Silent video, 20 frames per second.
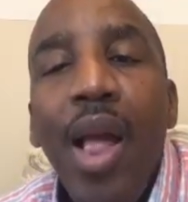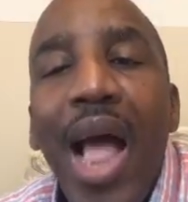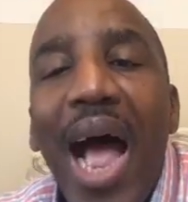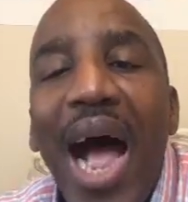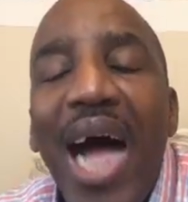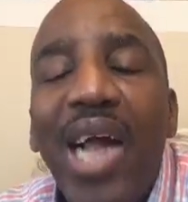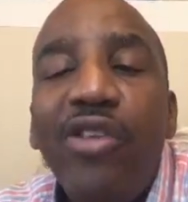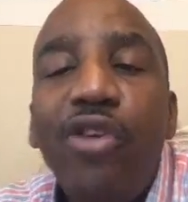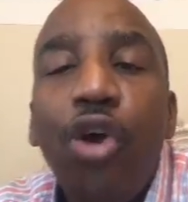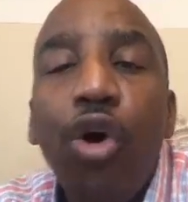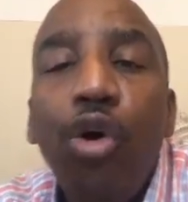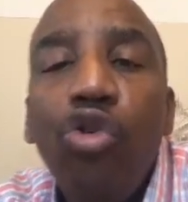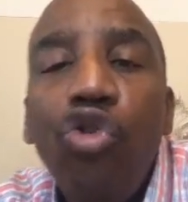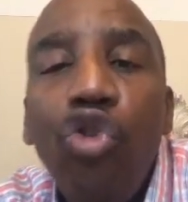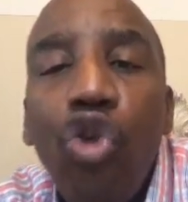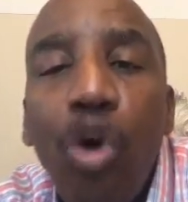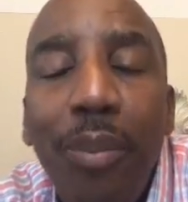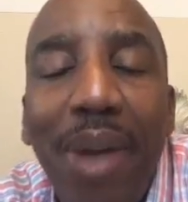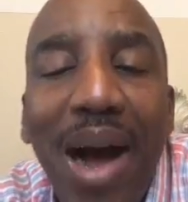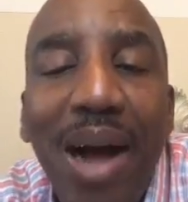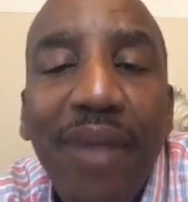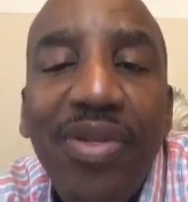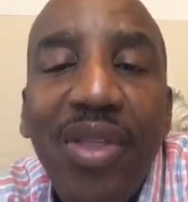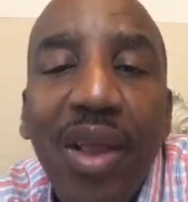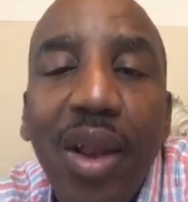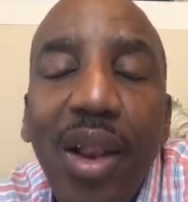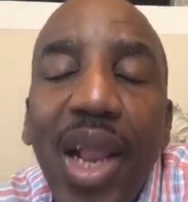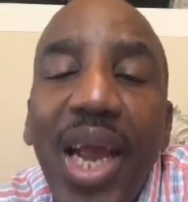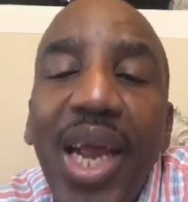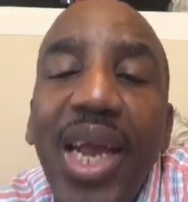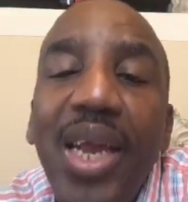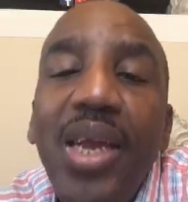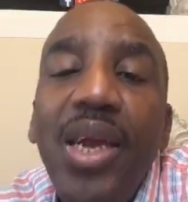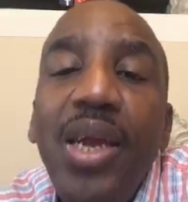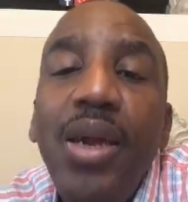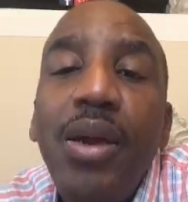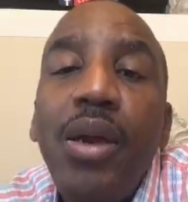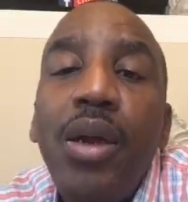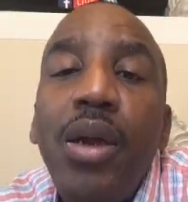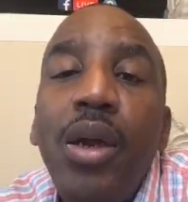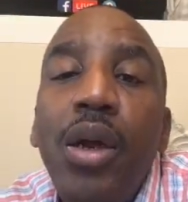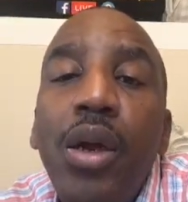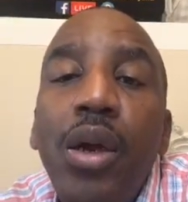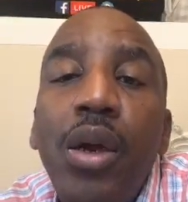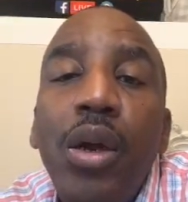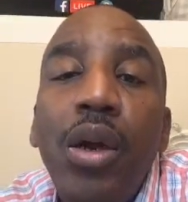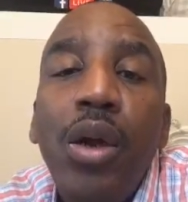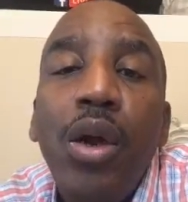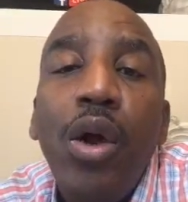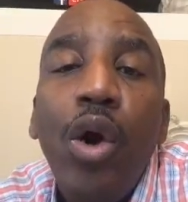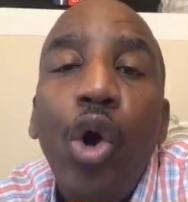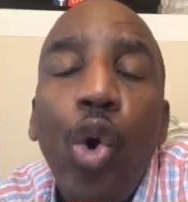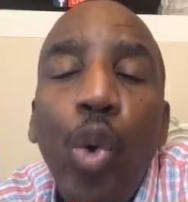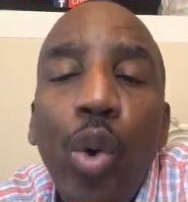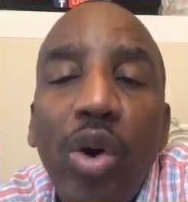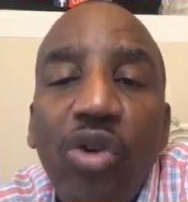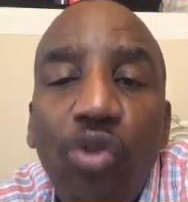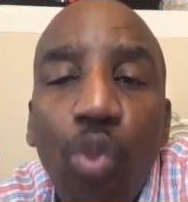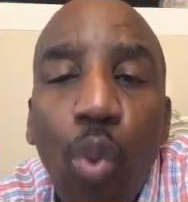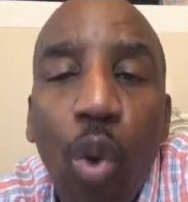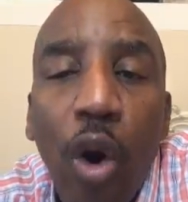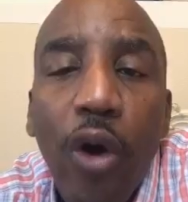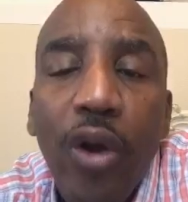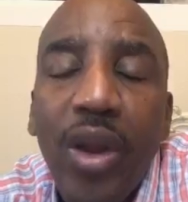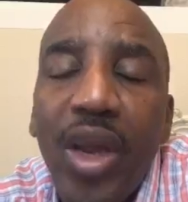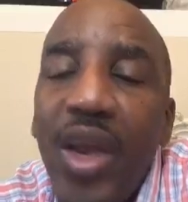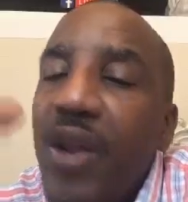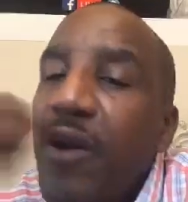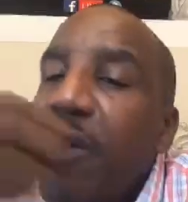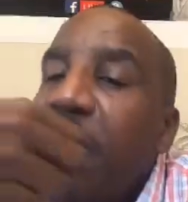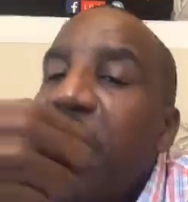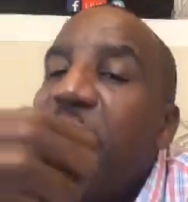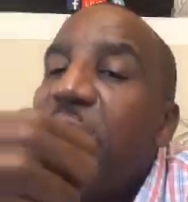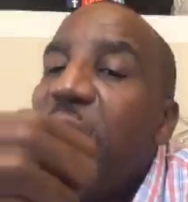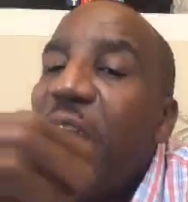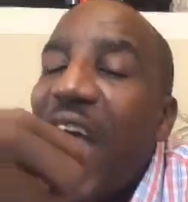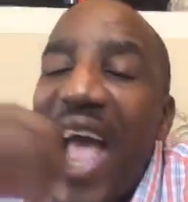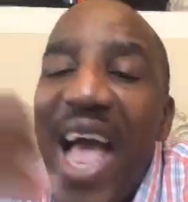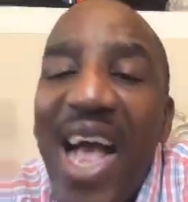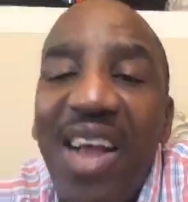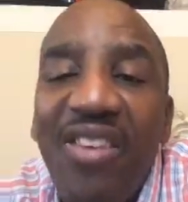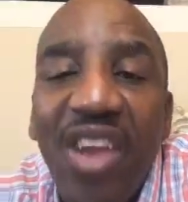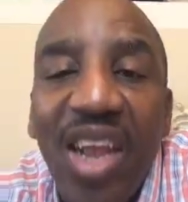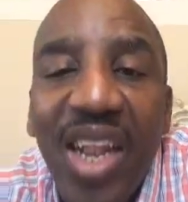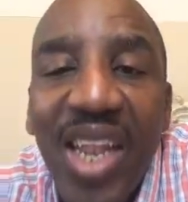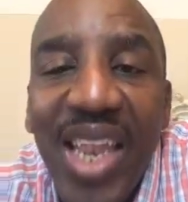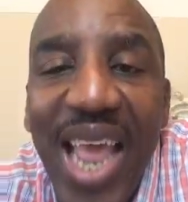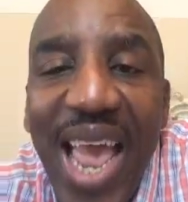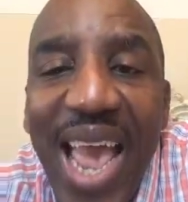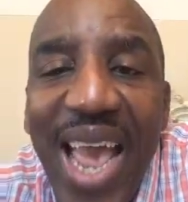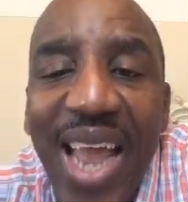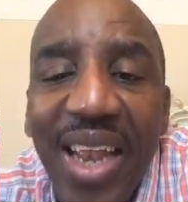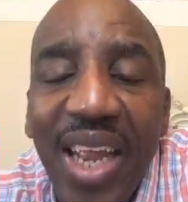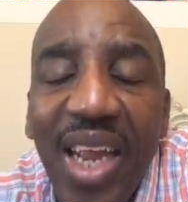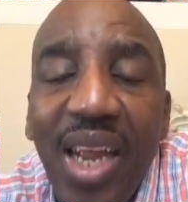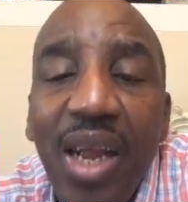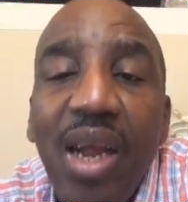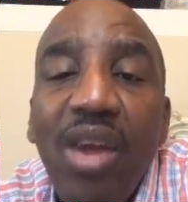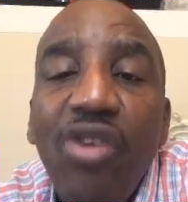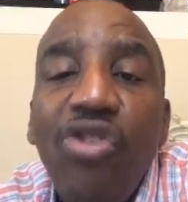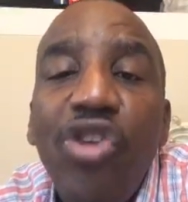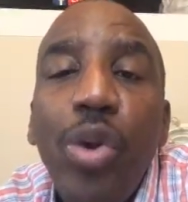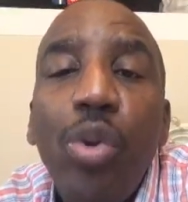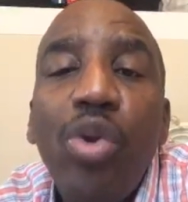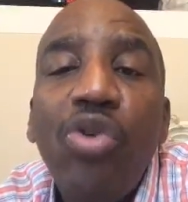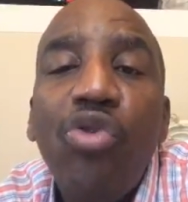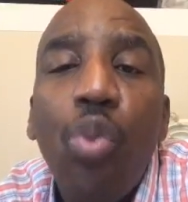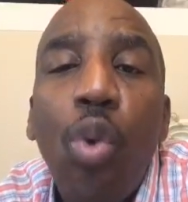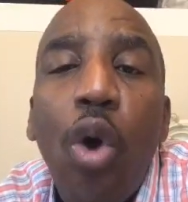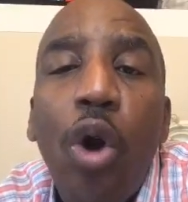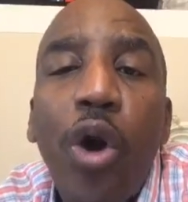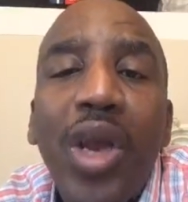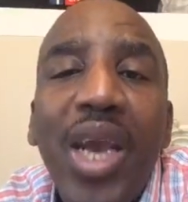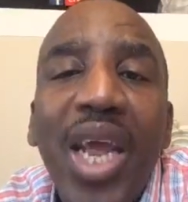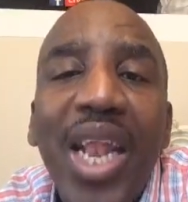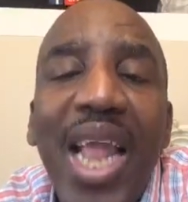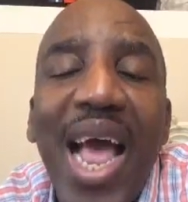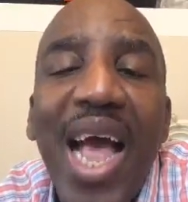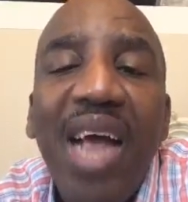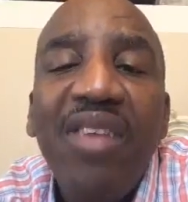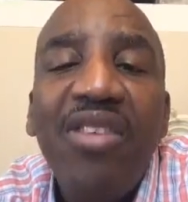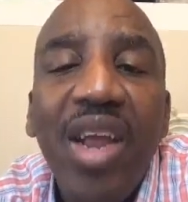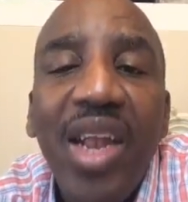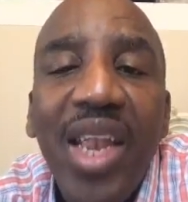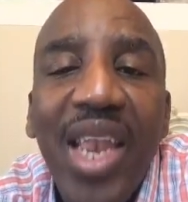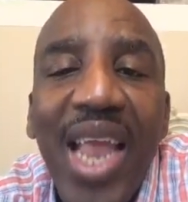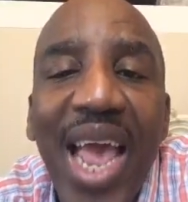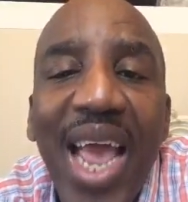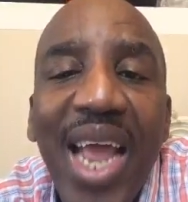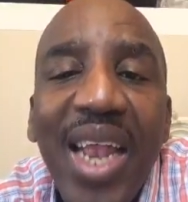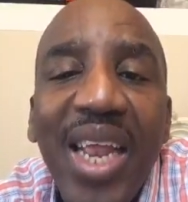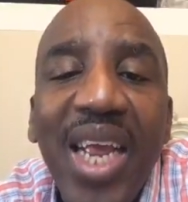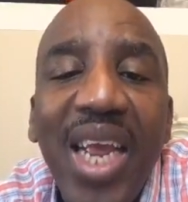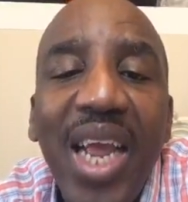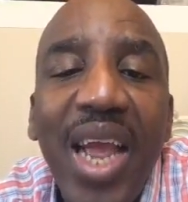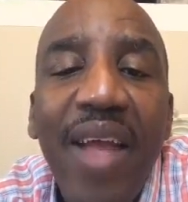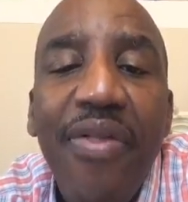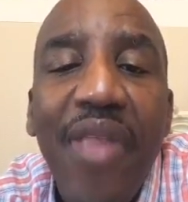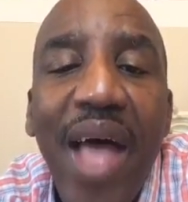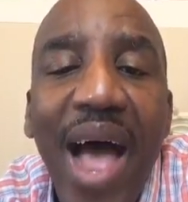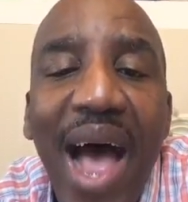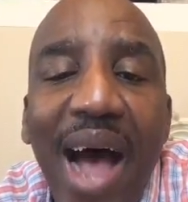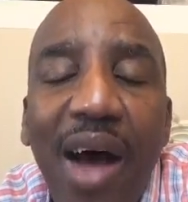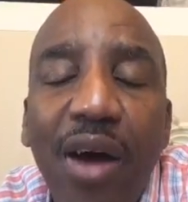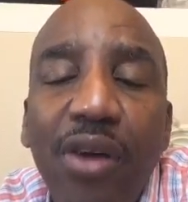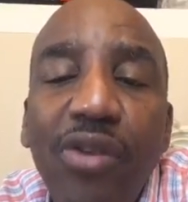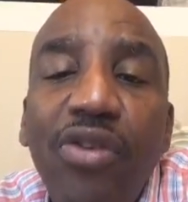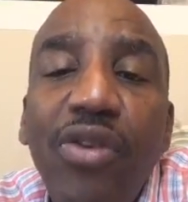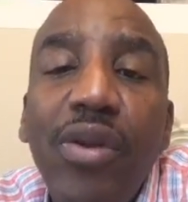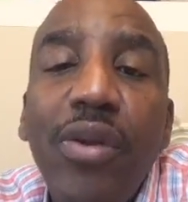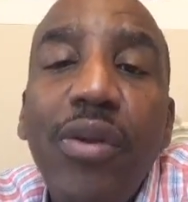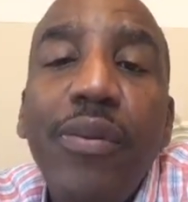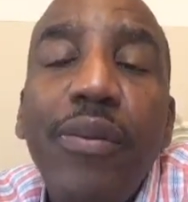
I told you about the lady who was working as a nanny. She was working as a nanny in the house.